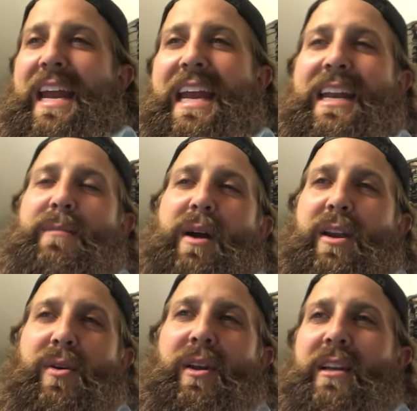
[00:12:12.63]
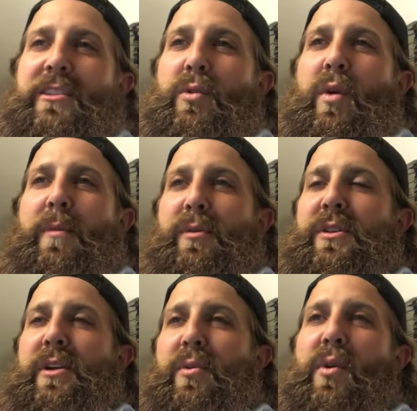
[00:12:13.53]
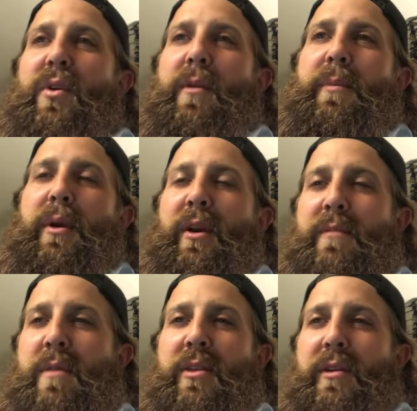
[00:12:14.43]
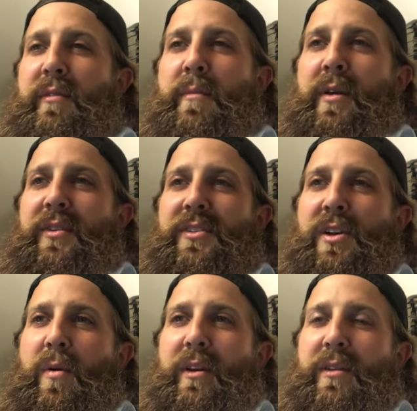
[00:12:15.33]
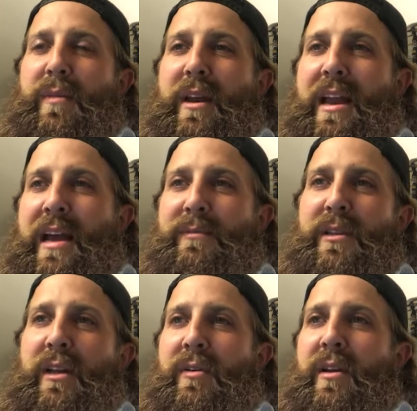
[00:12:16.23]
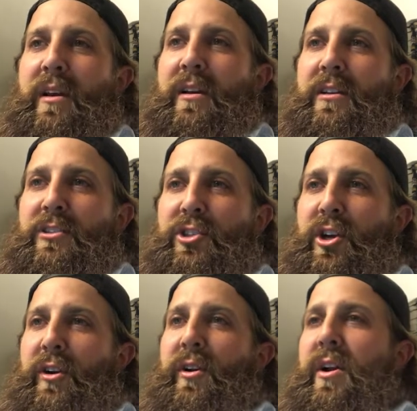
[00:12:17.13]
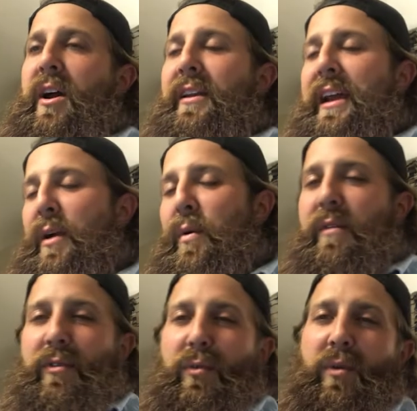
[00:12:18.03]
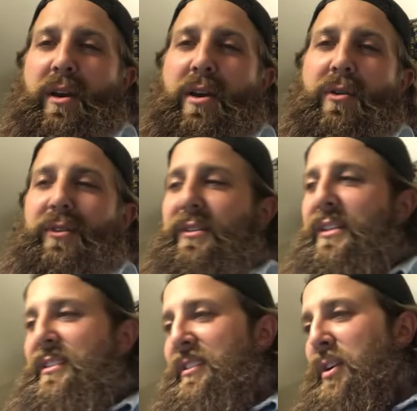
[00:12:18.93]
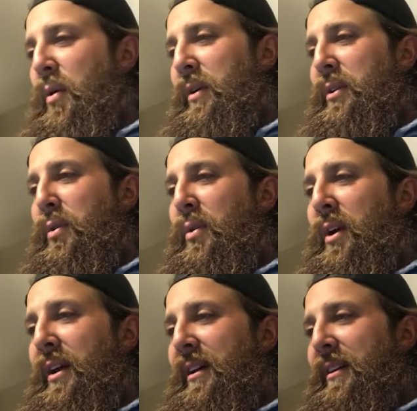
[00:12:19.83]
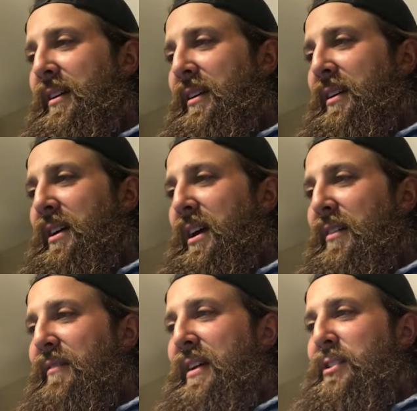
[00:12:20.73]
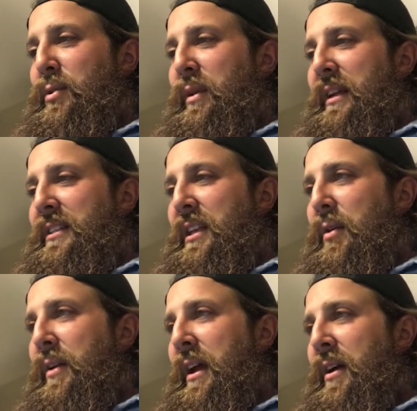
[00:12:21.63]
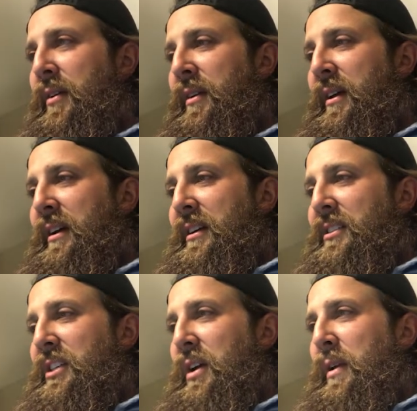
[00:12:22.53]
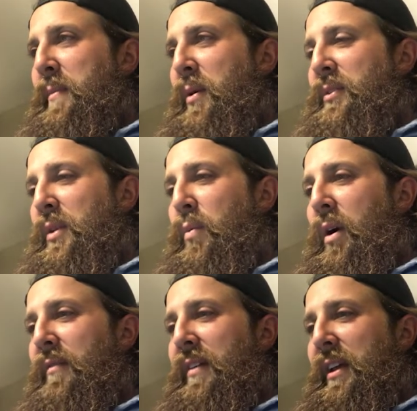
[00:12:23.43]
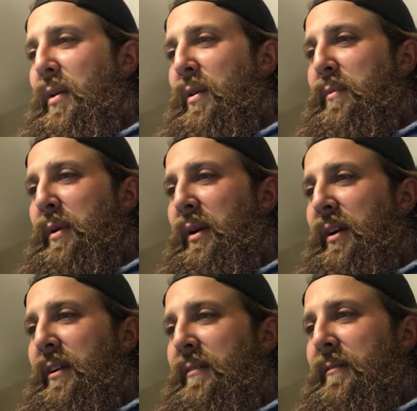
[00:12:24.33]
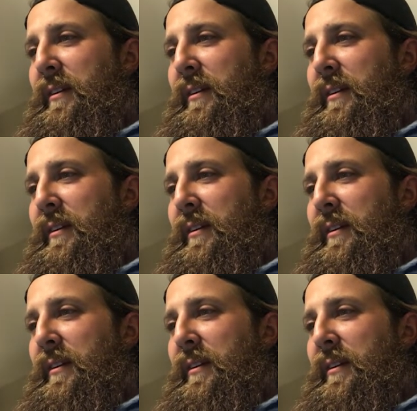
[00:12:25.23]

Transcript: Anybody who gets 20% growth on period month over month is going to be an absolute juggernaut. However, we know that this is going to eventually slow down. She only posted 1 video in period.